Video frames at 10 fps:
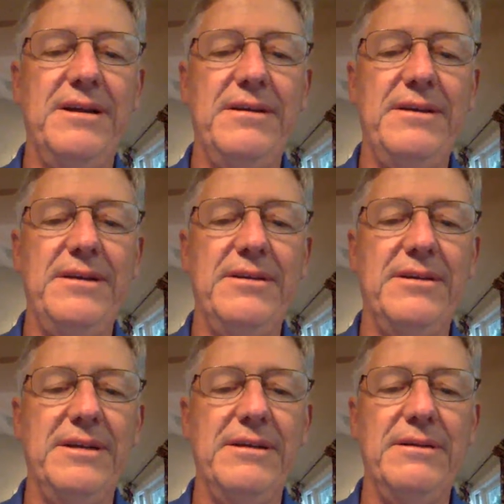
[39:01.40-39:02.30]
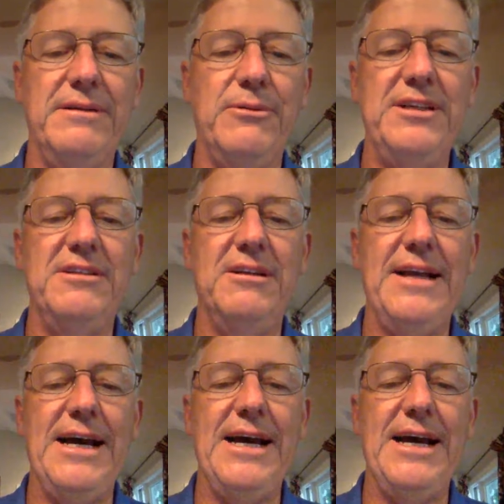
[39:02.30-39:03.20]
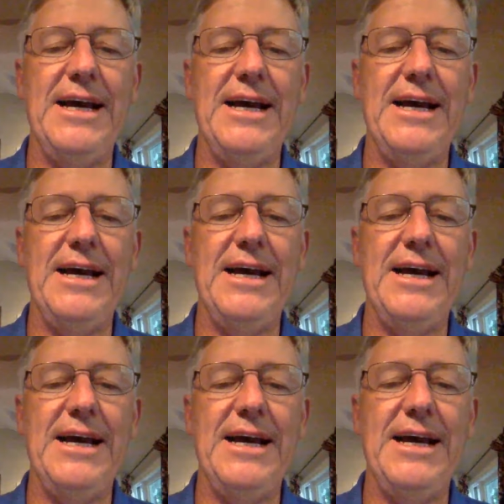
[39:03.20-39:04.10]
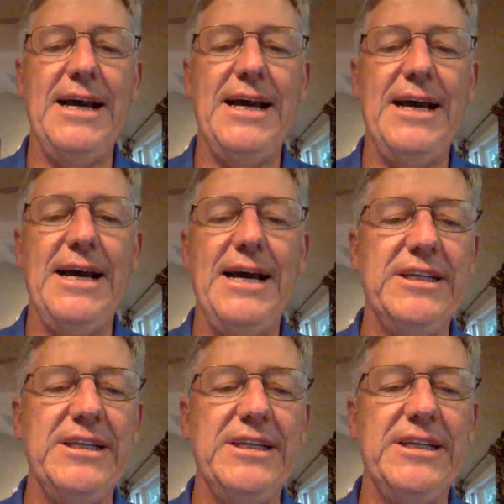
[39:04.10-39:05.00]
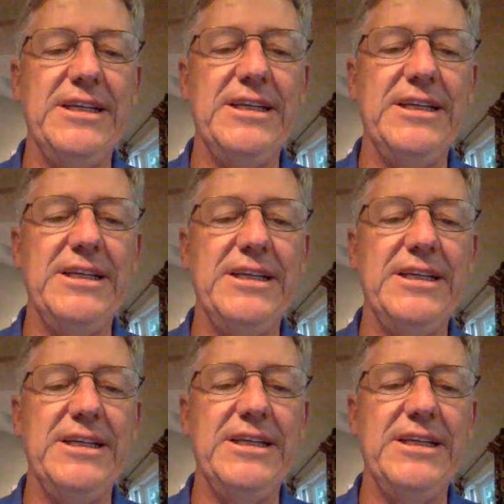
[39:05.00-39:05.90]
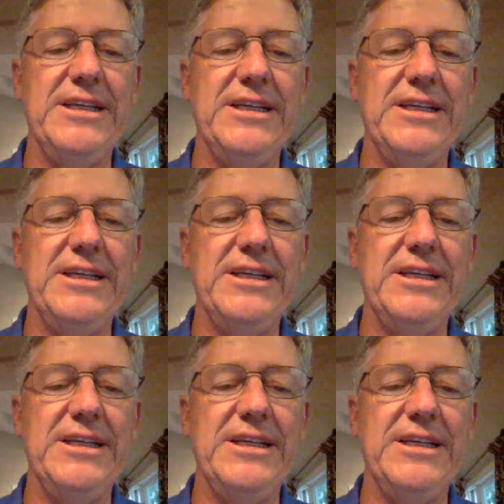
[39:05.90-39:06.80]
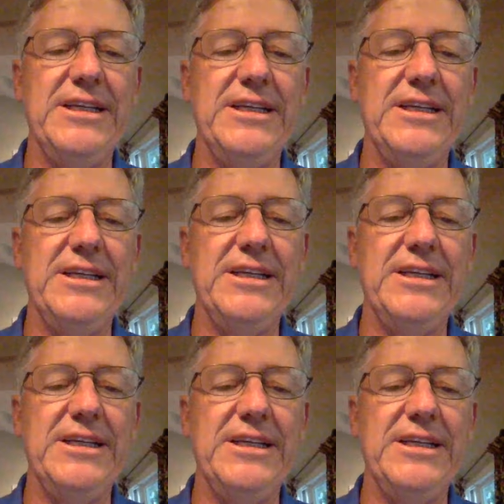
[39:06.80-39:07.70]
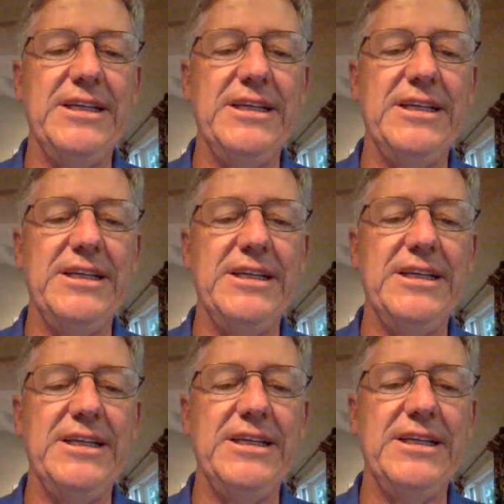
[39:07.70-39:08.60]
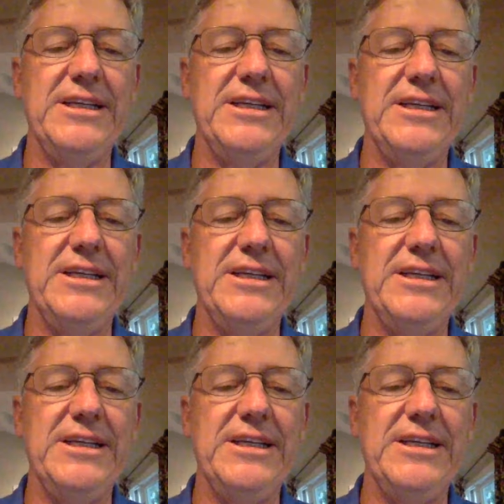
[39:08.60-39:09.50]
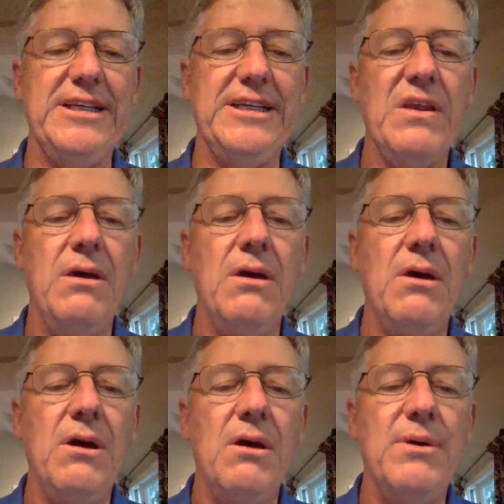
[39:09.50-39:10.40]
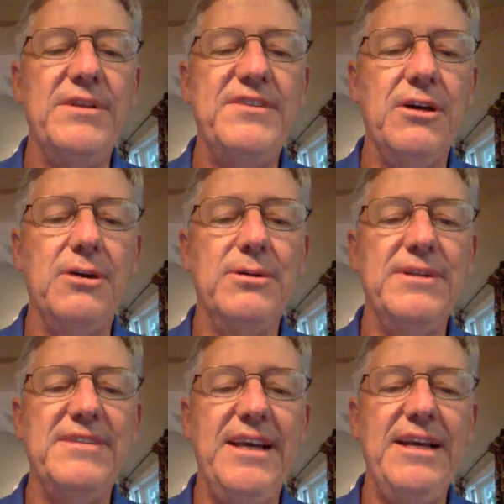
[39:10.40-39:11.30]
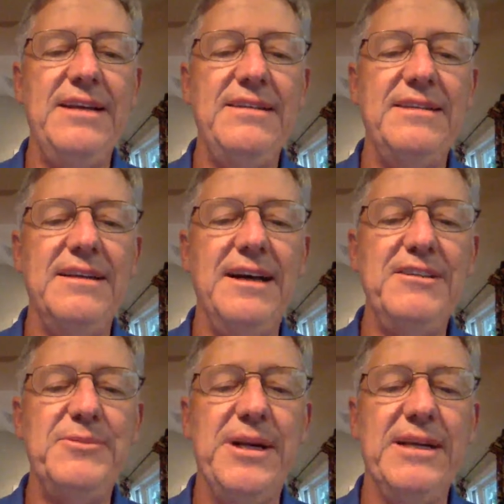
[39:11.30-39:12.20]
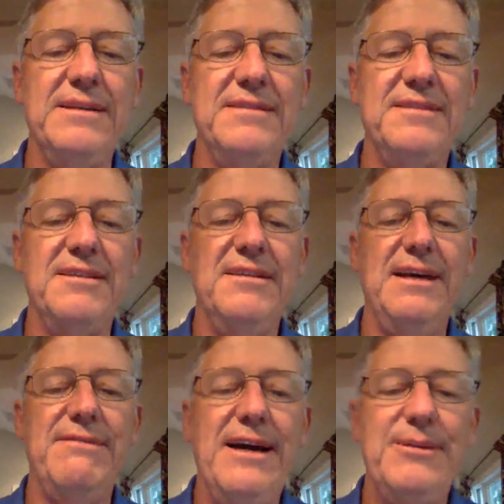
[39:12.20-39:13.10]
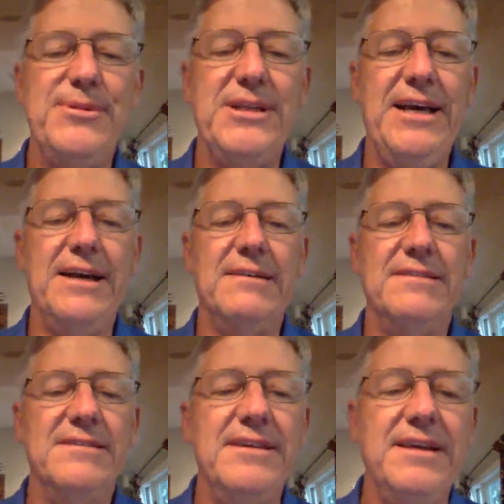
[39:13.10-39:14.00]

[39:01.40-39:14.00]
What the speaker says: either the original owl attack, the fall from the tree, or maybe the eagle attack. No way to tell what that was. What's the oldest age an osprey can still lay viable eggs?